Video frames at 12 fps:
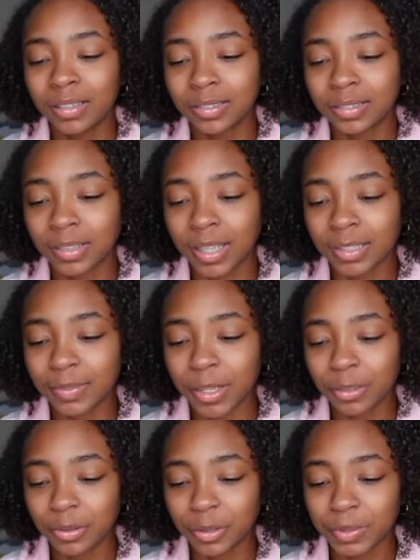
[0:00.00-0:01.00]
so that's my
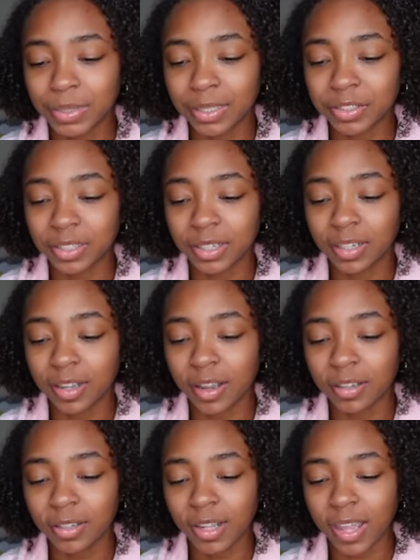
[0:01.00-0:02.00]
YouTube section and
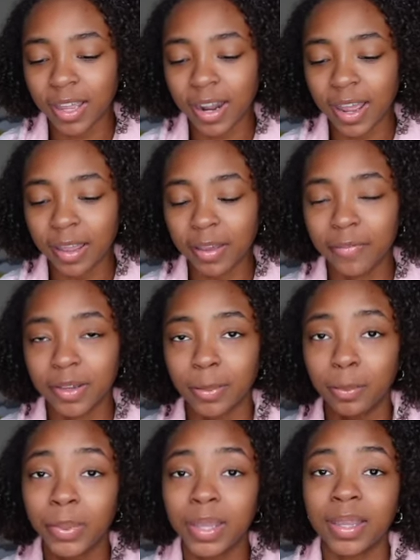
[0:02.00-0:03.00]
under that I have
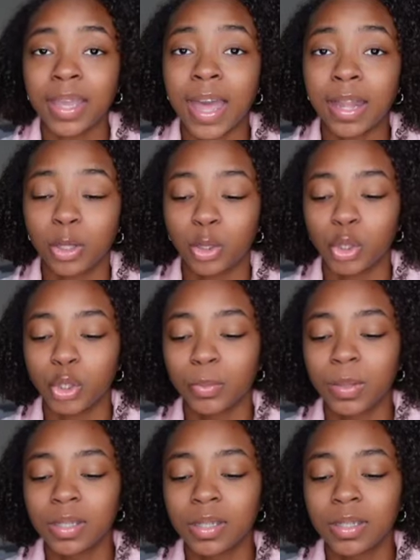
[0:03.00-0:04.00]
a big calendar
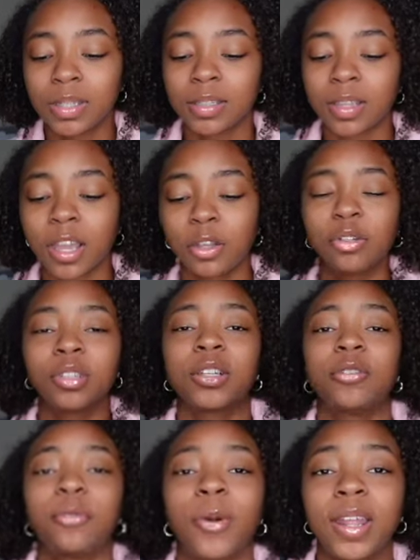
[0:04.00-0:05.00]
because I
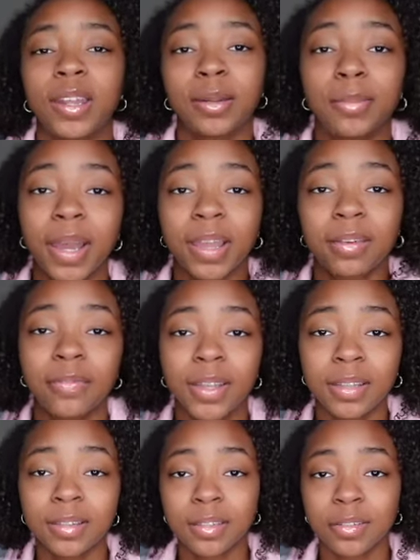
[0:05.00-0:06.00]
usually write in my
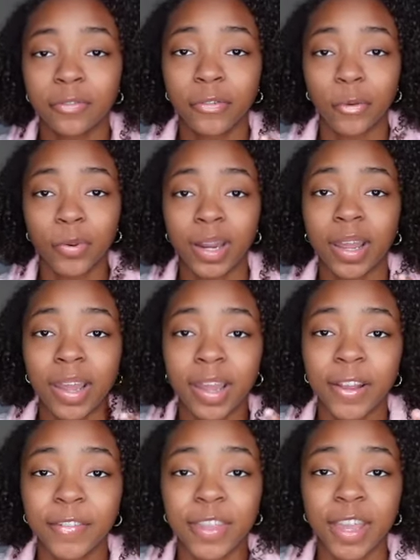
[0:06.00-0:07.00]
events for what I
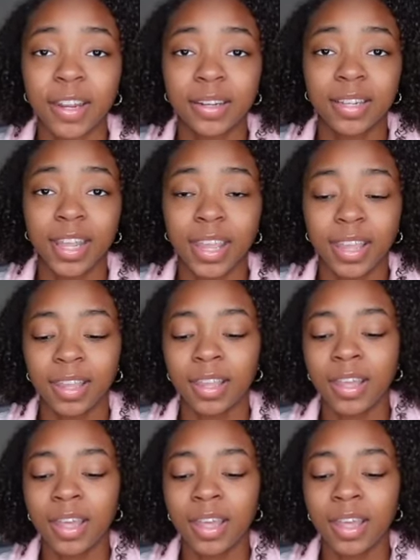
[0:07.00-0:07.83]
have that day